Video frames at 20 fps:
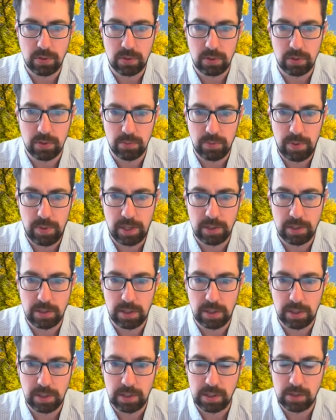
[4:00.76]
to imagine
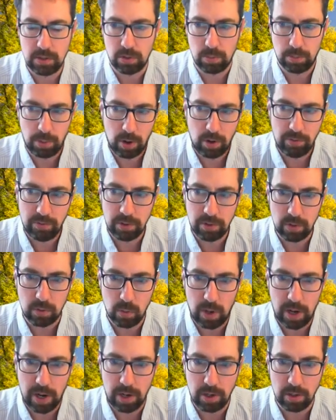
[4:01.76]
that these are perfect
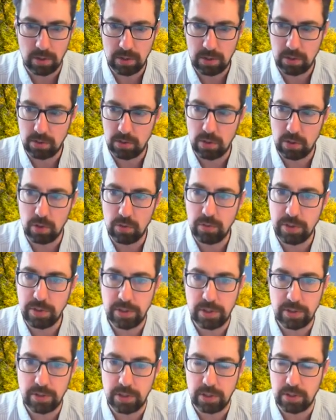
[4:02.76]
wires. There's no
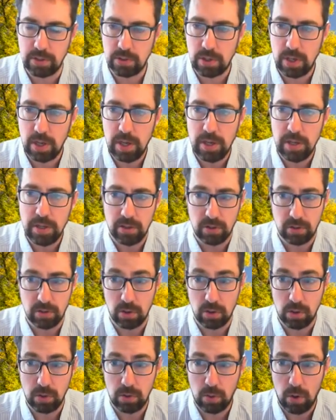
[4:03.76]
resistance. There's
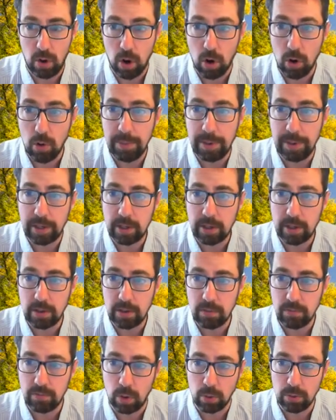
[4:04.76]
no ohmic
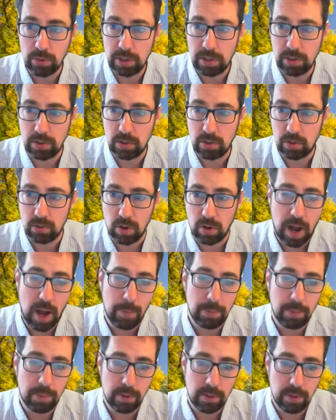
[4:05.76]
voltage
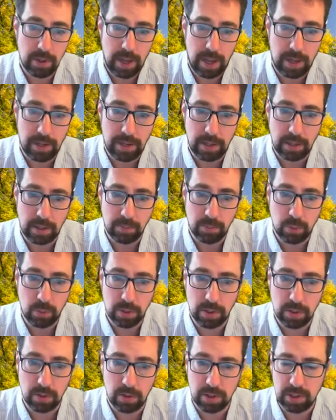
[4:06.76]
drop at any
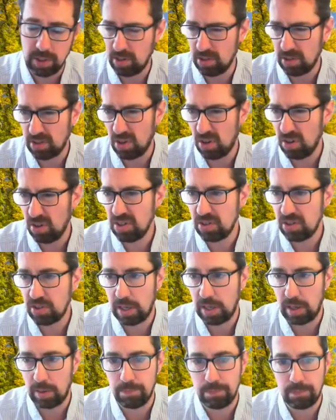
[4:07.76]
point along here. It's all the
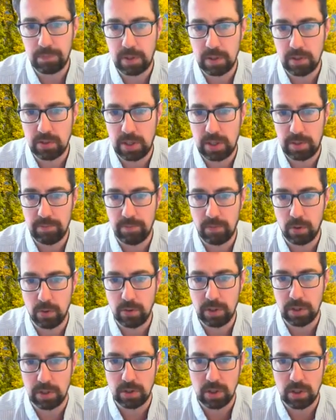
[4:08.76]
same
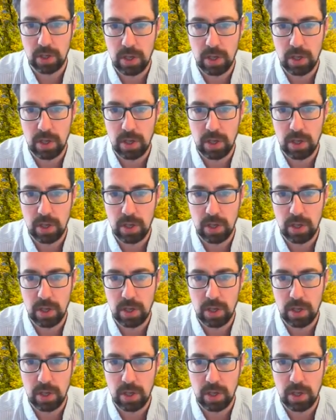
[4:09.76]
voltage.